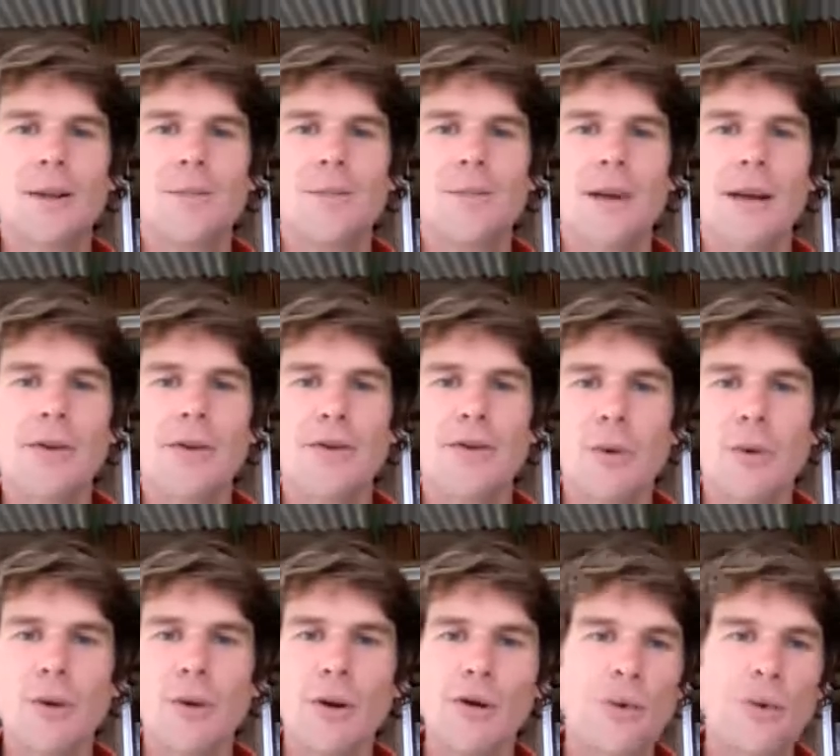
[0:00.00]
and just
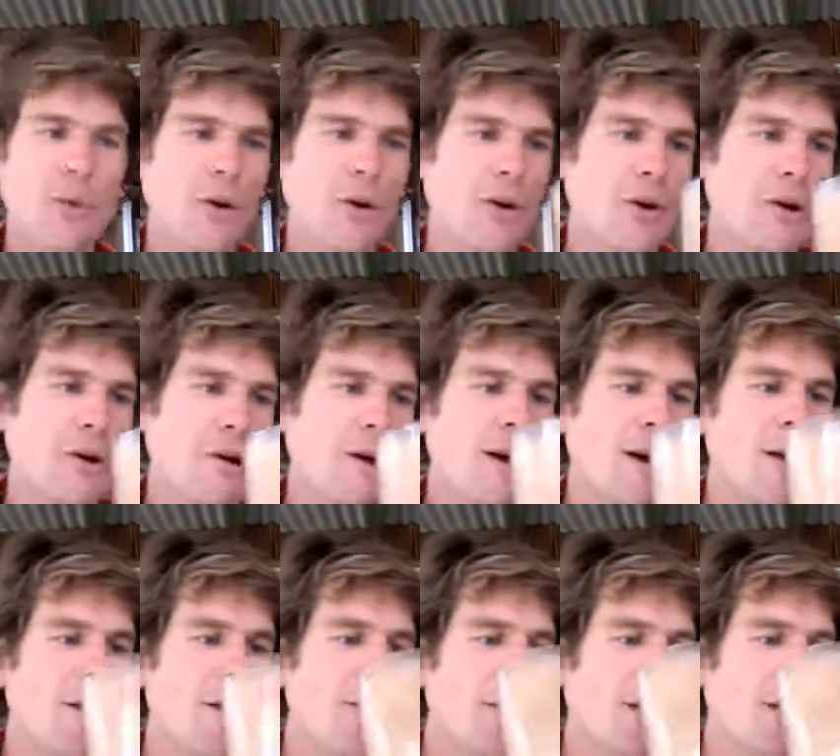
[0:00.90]
doing lots of work
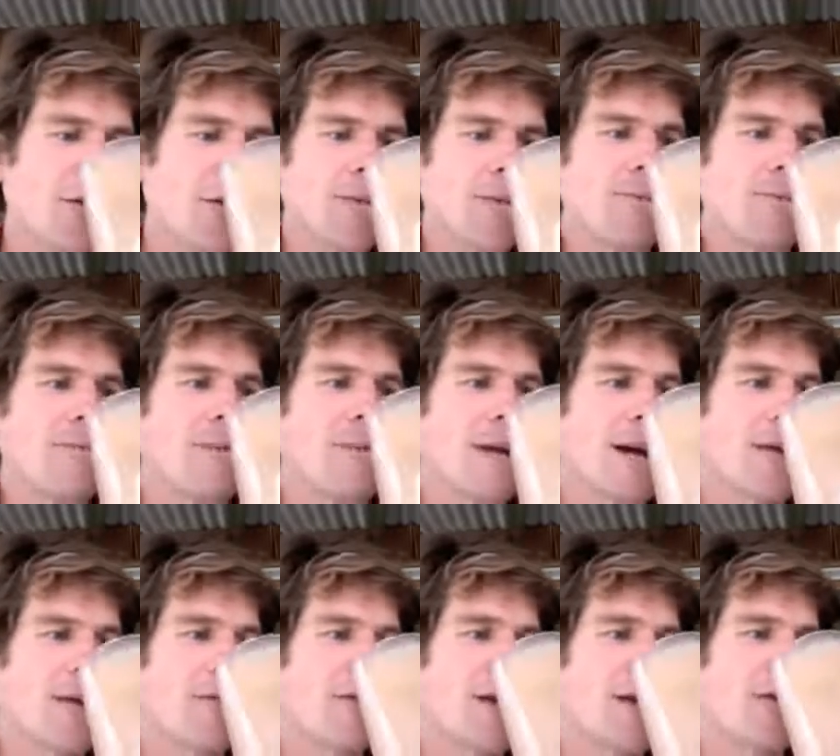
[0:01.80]
online as
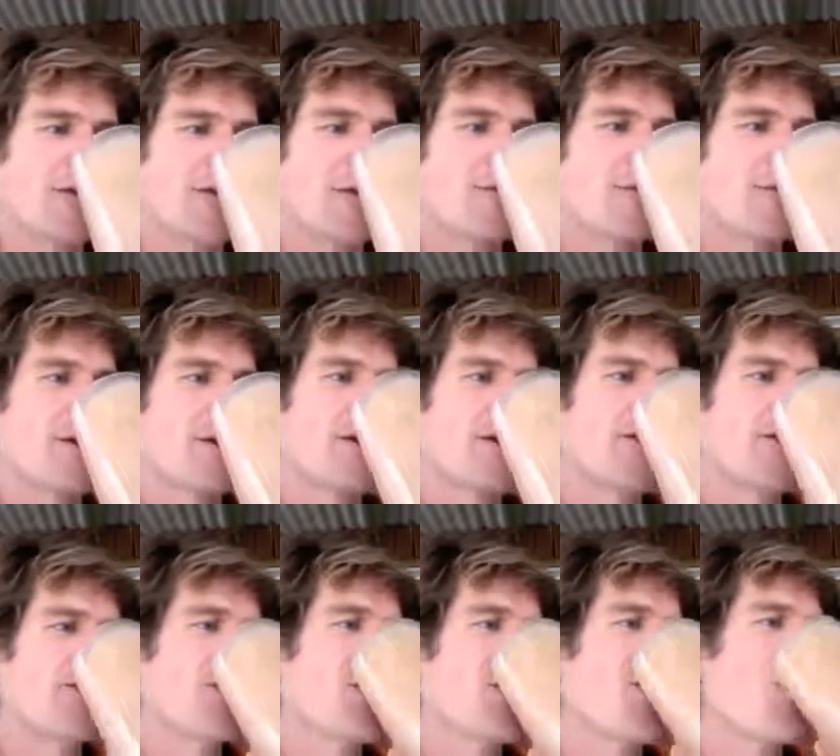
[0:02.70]
as every day
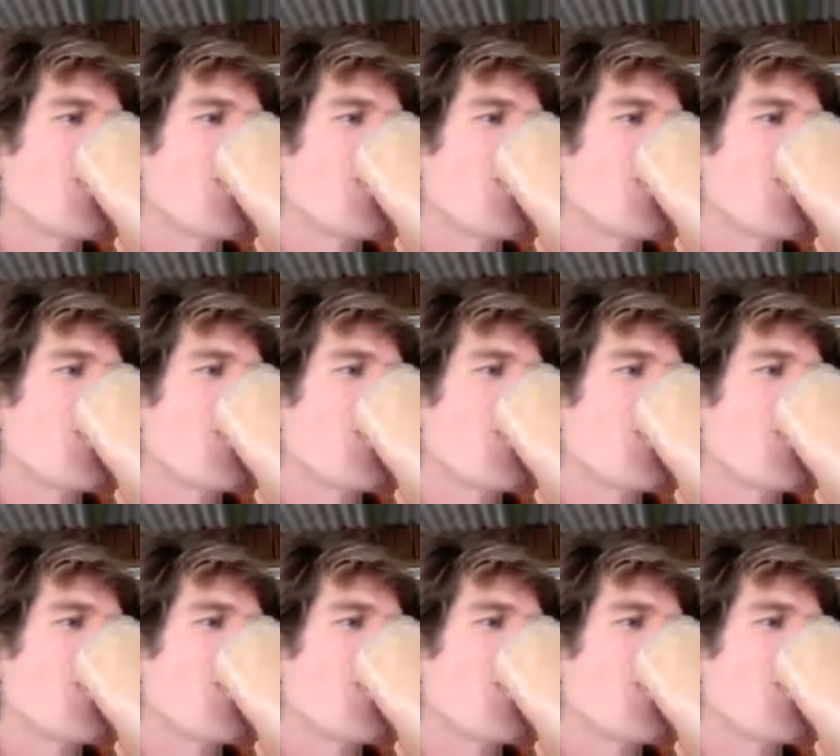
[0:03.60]
is.